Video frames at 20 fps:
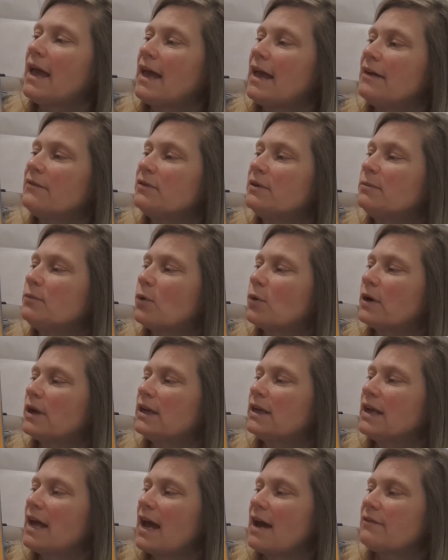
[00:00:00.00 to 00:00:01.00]
Every
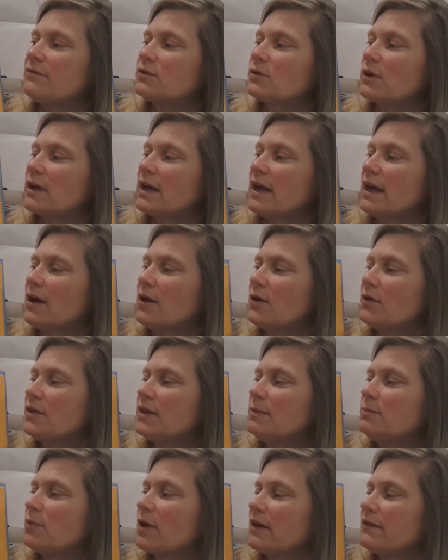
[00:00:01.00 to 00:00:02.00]
morning, after a
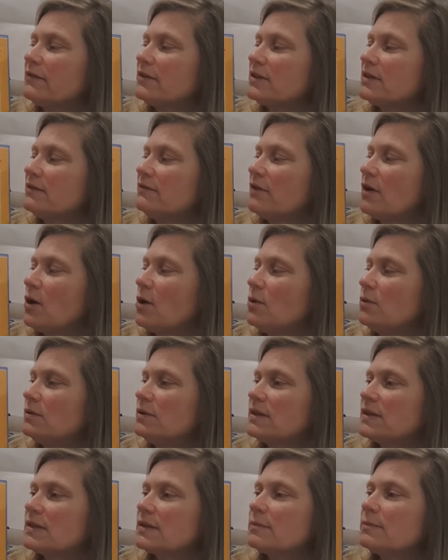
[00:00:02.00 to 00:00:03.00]
healthy breakfast of
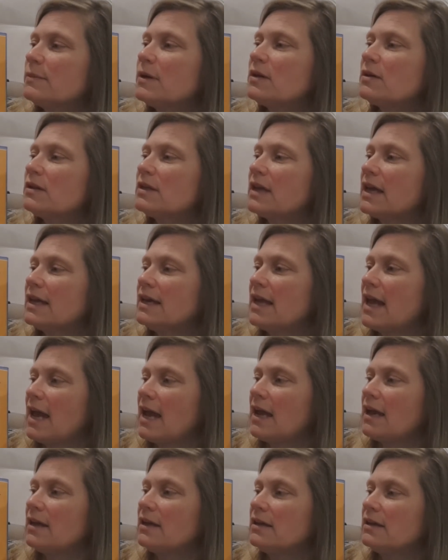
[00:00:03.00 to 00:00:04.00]
oats, milk, and
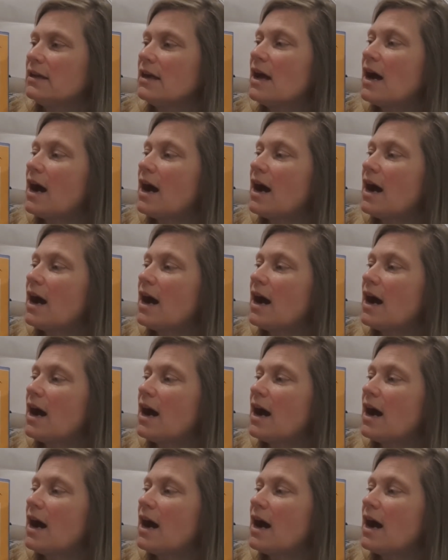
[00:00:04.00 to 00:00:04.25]
hay,